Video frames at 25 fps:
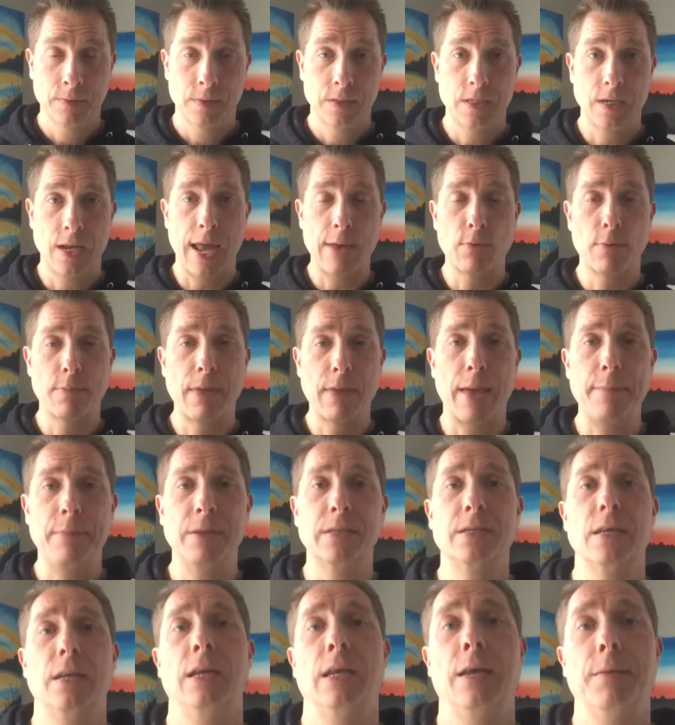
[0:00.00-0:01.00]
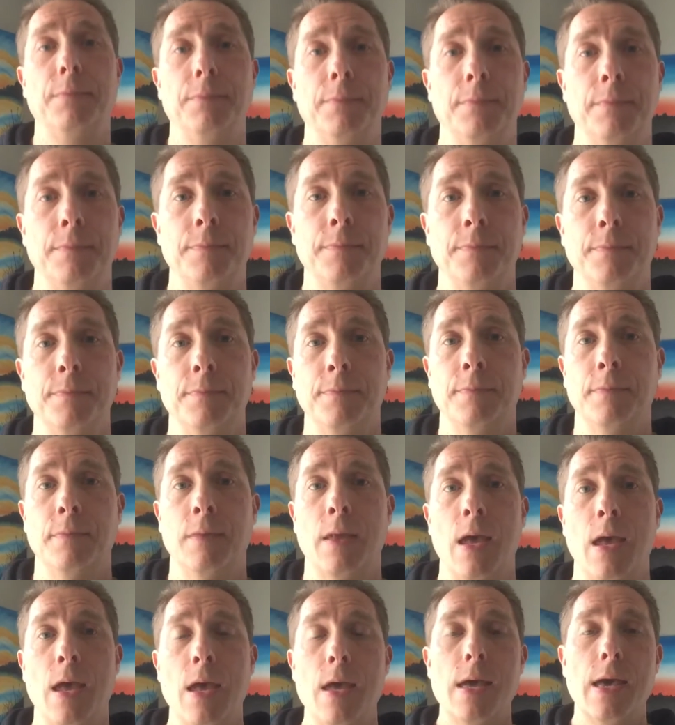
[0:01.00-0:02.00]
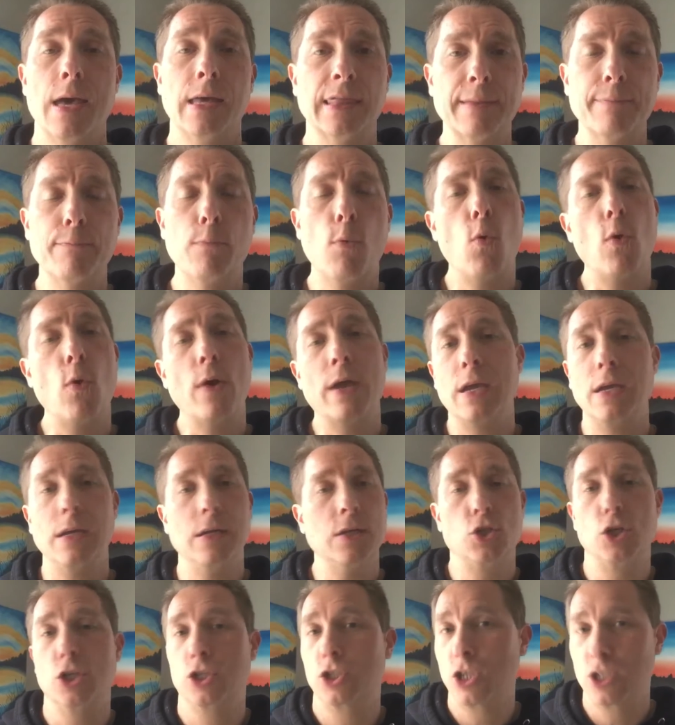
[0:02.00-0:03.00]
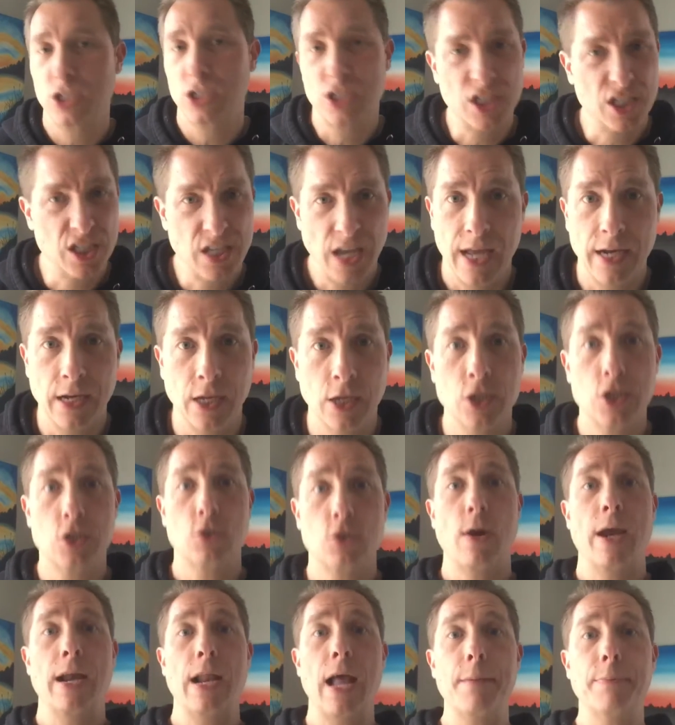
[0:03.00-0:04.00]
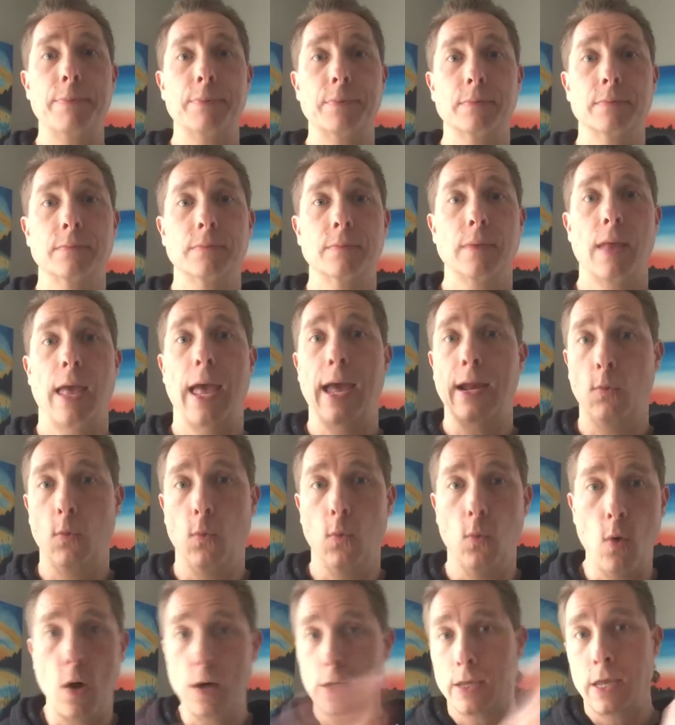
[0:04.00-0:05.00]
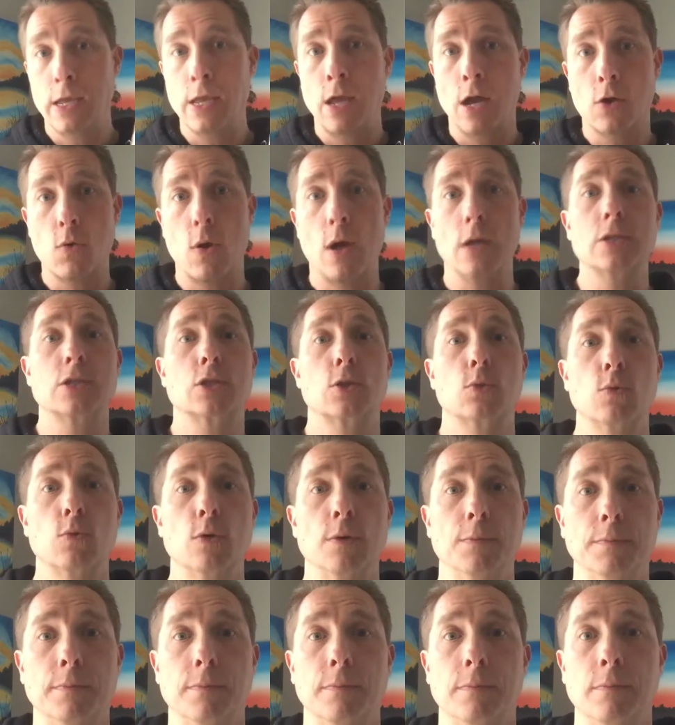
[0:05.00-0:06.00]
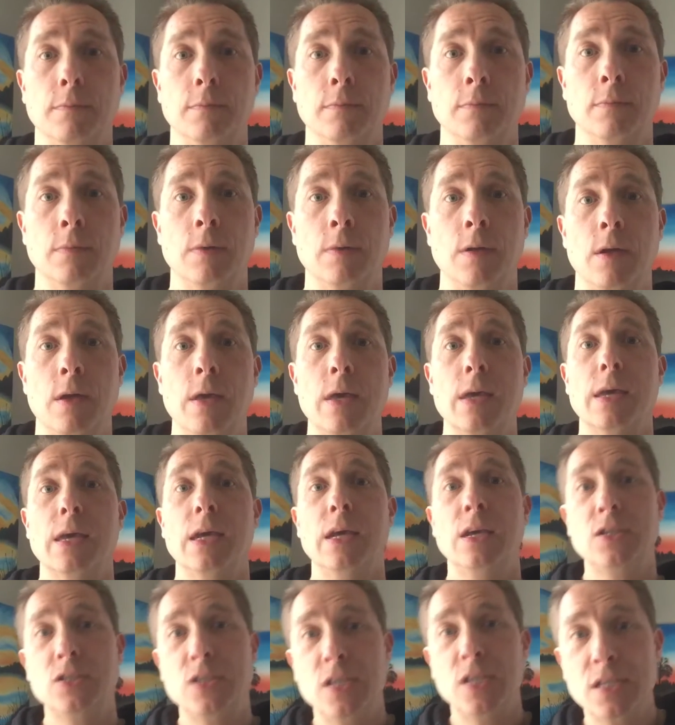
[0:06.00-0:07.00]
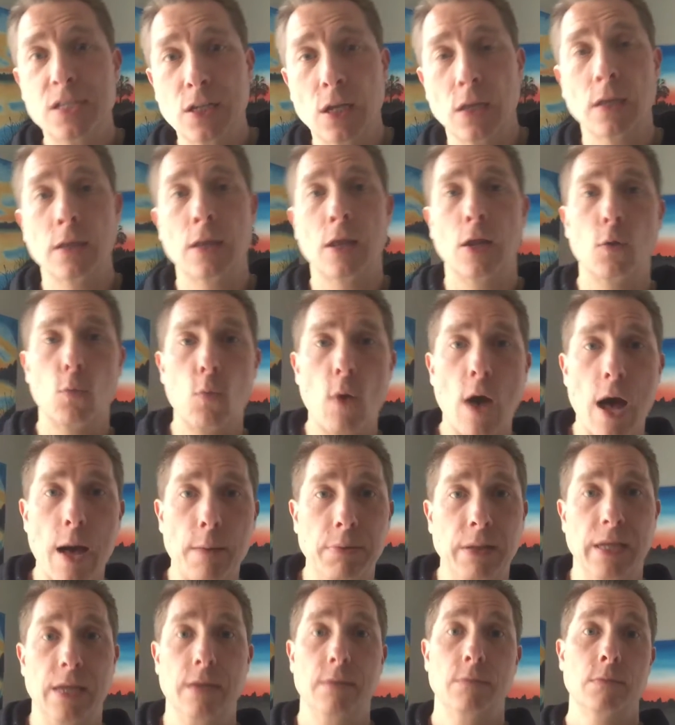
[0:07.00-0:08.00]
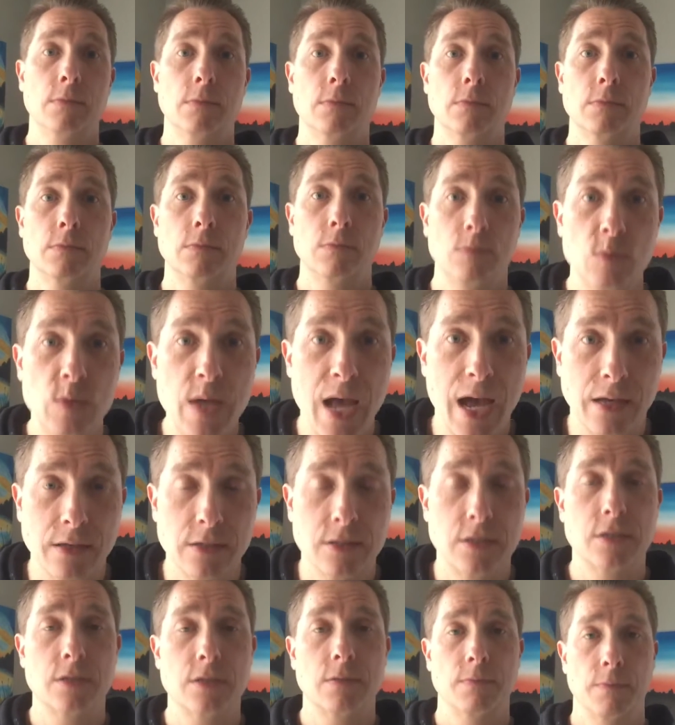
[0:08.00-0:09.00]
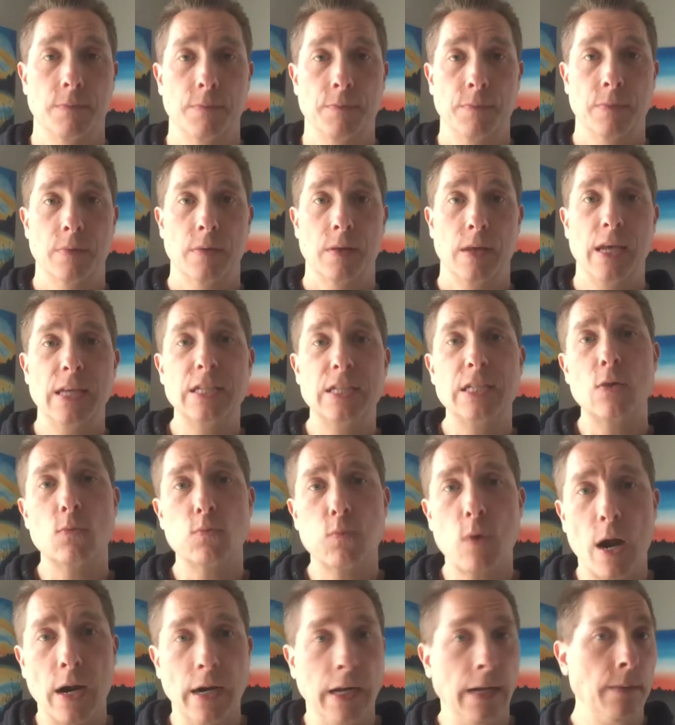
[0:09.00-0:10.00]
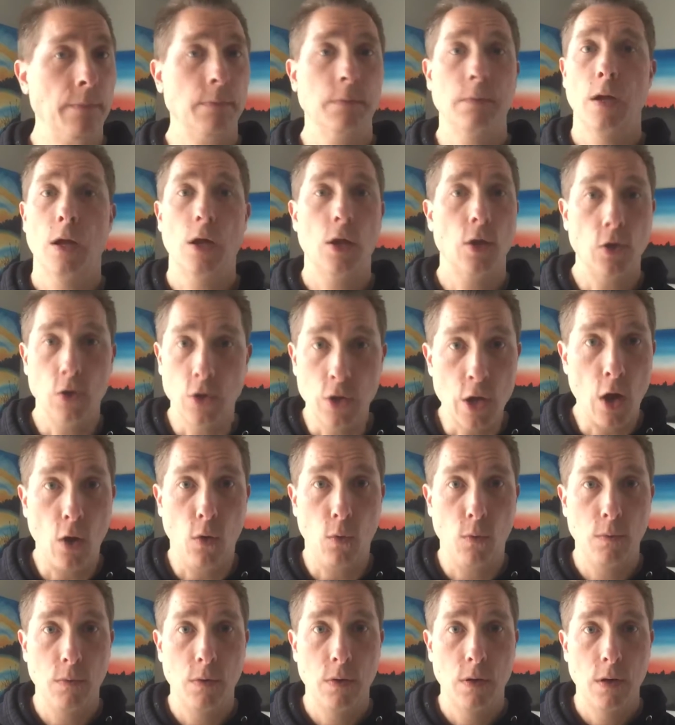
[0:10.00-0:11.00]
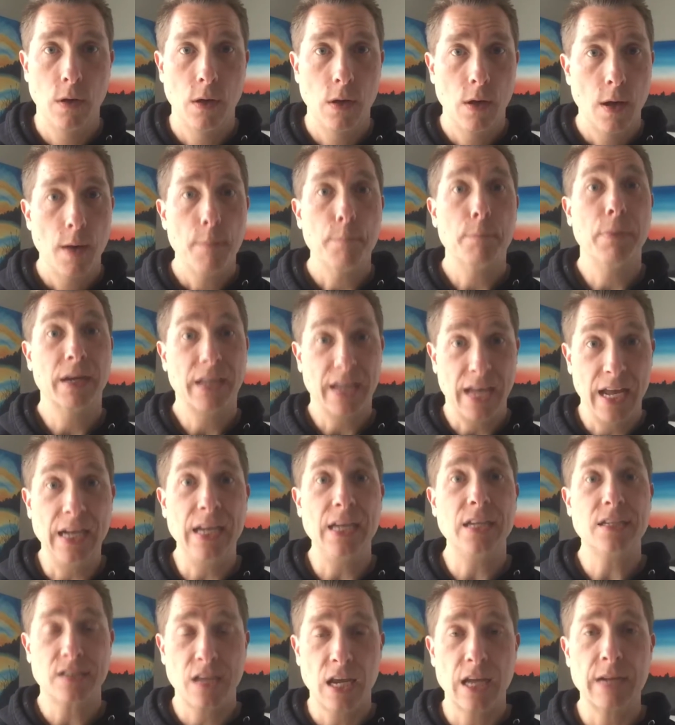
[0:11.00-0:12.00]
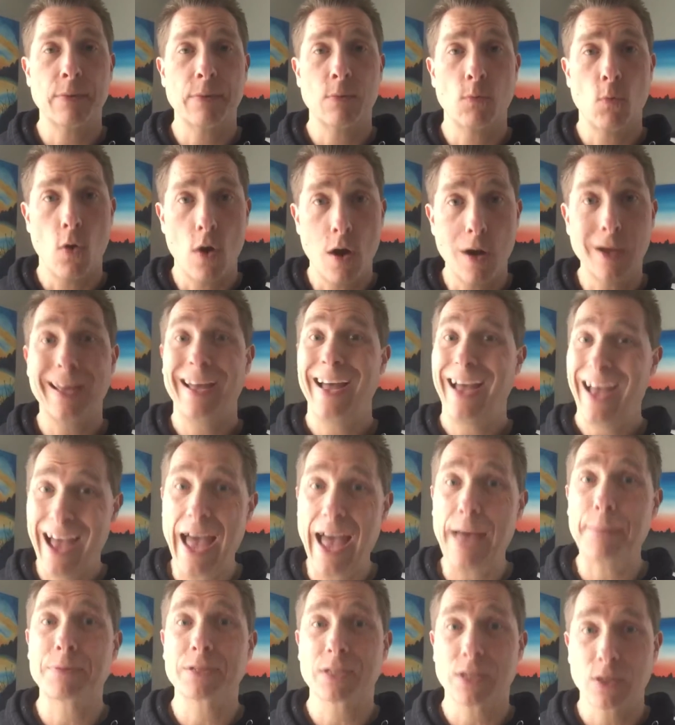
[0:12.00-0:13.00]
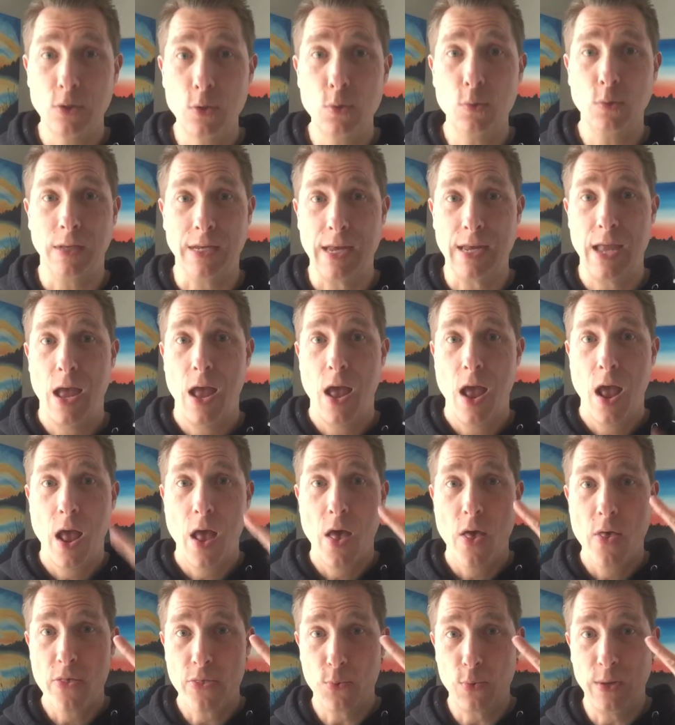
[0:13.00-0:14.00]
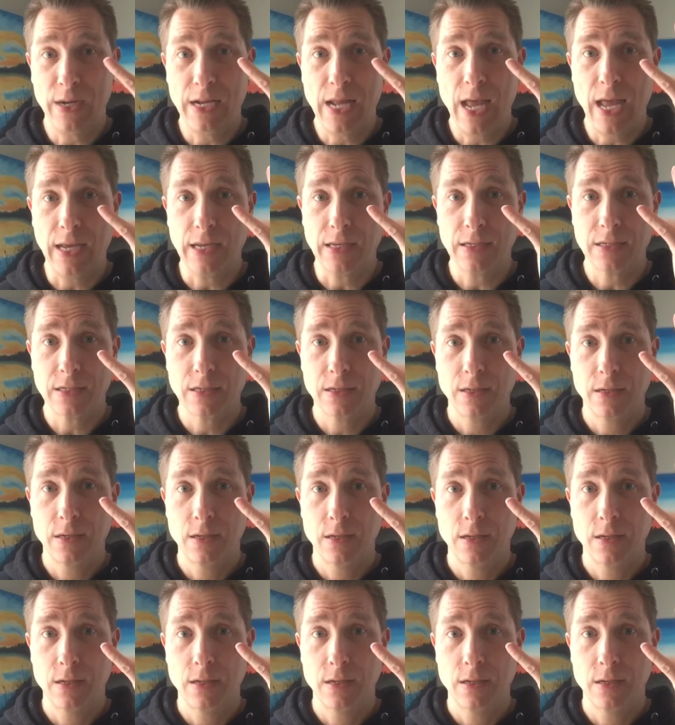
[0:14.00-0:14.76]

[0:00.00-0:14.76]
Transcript: Today we're babysitting him. And the boy is just standing straight up and walking across the room. Is he still a little wobbly? Yes. Is he running? No. But can he stand up and walk? Absolutely. 3 days.